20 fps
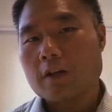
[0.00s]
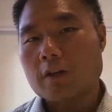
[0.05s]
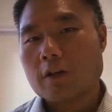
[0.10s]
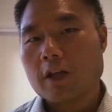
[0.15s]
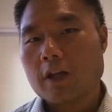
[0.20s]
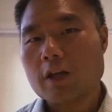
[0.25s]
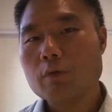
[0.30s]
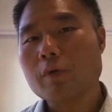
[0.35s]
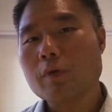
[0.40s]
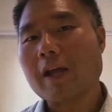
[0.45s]

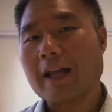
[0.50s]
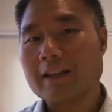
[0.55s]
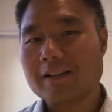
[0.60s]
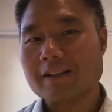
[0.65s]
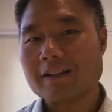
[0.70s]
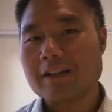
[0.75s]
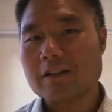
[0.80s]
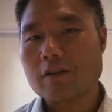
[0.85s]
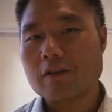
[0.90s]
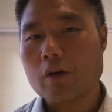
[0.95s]
In
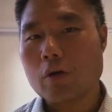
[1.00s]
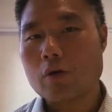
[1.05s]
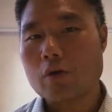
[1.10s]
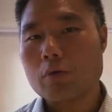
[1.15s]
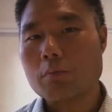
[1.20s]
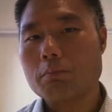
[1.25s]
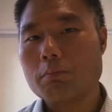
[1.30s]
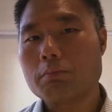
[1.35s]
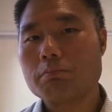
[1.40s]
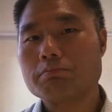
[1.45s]
reality though,
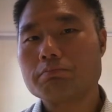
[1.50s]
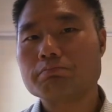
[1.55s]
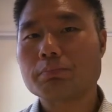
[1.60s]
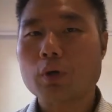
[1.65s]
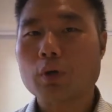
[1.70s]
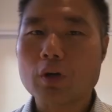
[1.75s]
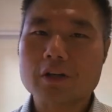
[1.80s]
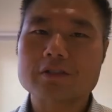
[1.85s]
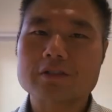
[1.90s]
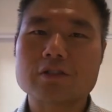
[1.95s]

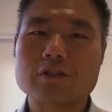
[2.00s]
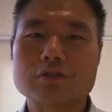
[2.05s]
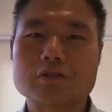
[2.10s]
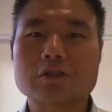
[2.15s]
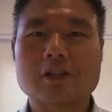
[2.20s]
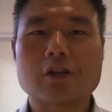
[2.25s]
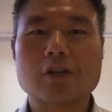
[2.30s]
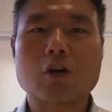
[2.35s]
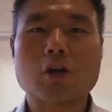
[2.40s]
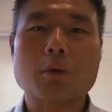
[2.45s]
products are
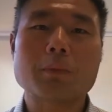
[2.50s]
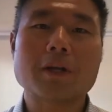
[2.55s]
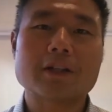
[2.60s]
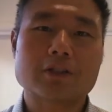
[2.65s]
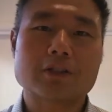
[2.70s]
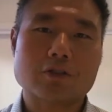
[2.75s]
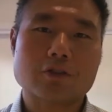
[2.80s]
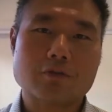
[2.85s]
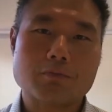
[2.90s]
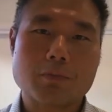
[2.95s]
usually a
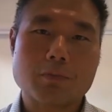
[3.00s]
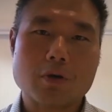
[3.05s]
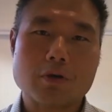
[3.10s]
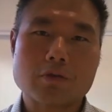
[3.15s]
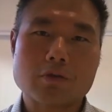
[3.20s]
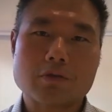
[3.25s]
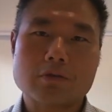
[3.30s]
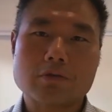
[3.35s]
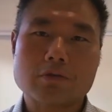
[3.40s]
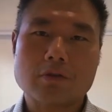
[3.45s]
combination of
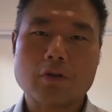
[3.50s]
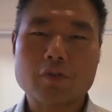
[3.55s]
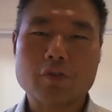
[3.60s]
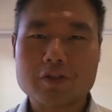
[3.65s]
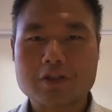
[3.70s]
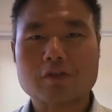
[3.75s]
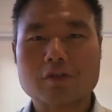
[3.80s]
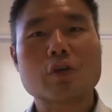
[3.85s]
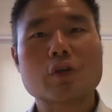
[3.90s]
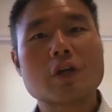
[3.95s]
both.
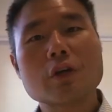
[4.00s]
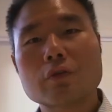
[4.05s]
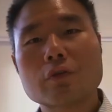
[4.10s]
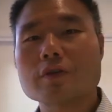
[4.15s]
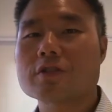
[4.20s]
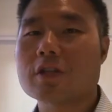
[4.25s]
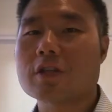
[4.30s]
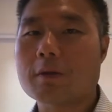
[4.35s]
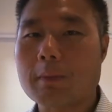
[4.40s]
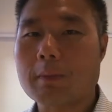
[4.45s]
Obviously, if you
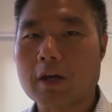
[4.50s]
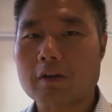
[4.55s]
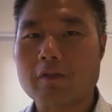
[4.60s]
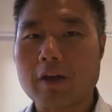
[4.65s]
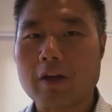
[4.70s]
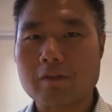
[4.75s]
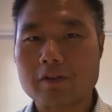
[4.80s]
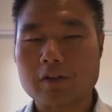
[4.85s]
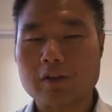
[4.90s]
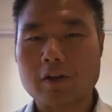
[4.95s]
increase the amount of
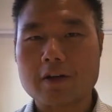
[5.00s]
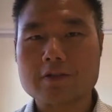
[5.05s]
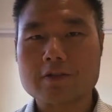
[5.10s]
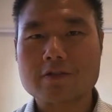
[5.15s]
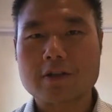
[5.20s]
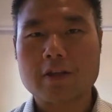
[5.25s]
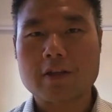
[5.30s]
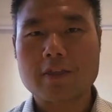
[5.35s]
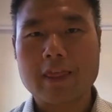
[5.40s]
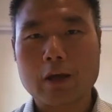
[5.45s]

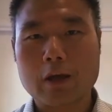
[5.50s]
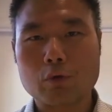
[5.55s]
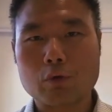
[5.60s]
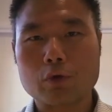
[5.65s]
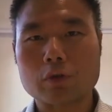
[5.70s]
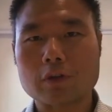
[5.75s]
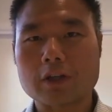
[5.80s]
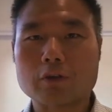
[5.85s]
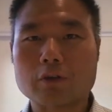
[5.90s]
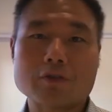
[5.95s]
advertising, that
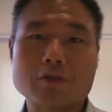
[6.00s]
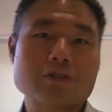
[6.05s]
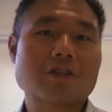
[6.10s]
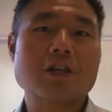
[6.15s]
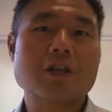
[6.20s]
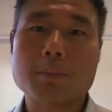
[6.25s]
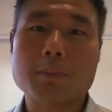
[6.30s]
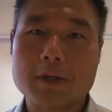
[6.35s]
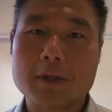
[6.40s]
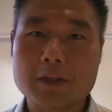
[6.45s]
will increase the
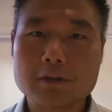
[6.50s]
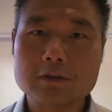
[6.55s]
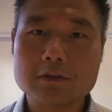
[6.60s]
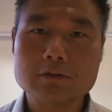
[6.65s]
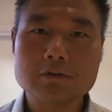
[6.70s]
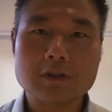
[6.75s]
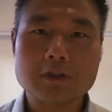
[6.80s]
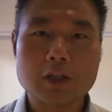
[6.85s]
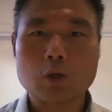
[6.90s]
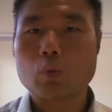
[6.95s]
appeal,
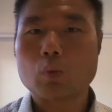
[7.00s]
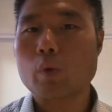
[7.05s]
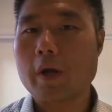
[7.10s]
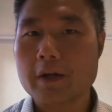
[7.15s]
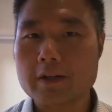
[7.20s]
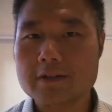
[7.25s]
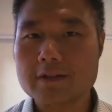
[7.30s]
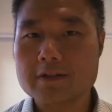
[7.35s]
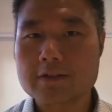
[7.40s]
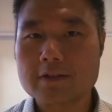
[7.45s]
the
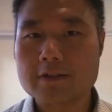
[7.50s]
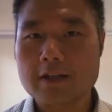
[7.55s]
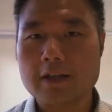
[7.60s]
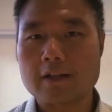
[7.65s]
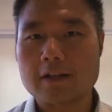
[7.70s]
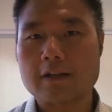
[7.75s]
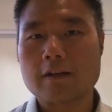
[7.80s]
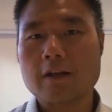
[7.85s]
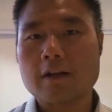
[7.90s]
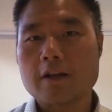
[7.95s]
awareness,
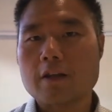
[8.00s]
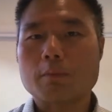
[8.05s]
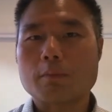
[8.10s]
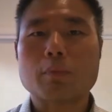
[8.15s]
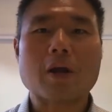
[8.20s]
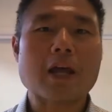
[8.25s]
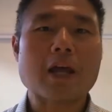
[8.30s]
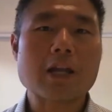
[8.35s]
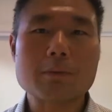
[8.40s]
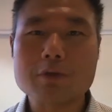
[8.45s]
and the
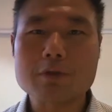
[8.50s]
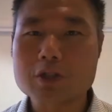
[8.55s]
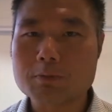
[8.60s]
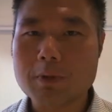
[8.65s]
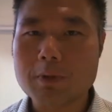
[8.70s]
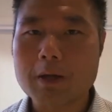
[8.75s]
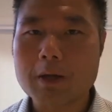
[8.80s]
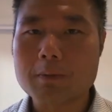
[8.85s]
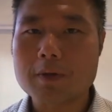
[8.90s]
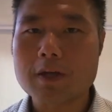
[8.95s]
brand image
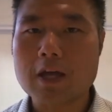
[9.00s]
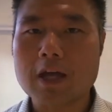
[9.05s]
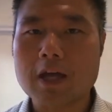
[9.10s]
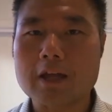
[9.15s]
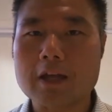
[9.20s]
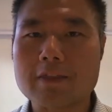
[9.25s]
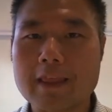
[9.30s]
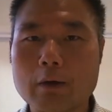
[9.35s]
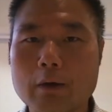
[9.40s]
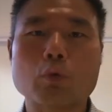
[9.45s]
maybe,
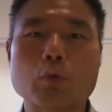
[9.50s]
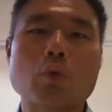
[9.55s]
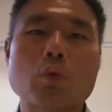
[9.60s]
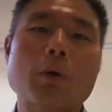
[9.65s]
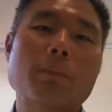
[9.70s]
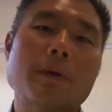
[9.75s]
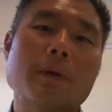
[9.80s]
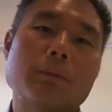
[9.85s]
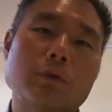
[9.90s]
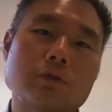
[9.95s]
and that
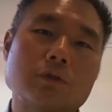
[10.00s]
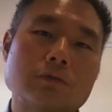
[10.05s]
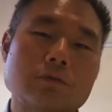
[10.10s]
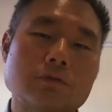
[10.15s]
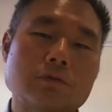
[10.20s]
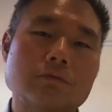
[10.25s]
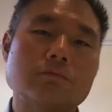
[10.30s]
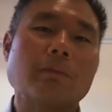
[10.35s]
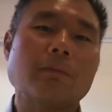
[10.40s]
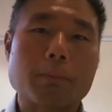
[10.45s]
will
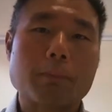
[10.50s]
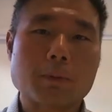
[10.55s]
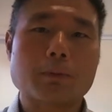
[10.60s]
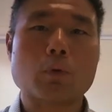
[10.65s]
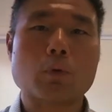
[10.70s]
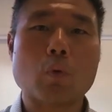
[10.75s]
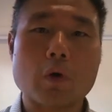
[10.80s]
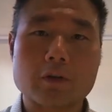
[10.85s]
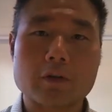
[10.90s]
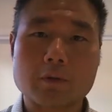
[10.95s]
make
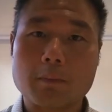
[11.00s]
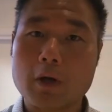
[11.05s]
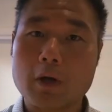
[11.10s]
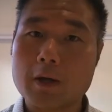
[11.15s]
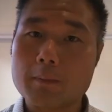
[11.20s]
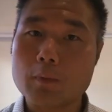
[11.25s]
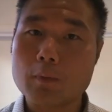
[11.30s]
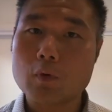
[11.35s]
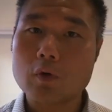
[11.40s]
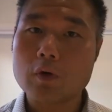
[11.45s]
people want to buy
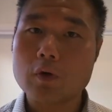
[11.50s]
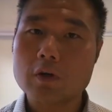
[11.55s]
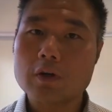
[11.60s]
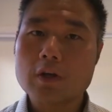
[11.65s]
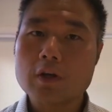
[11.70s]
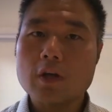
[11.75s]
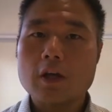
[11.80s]
more.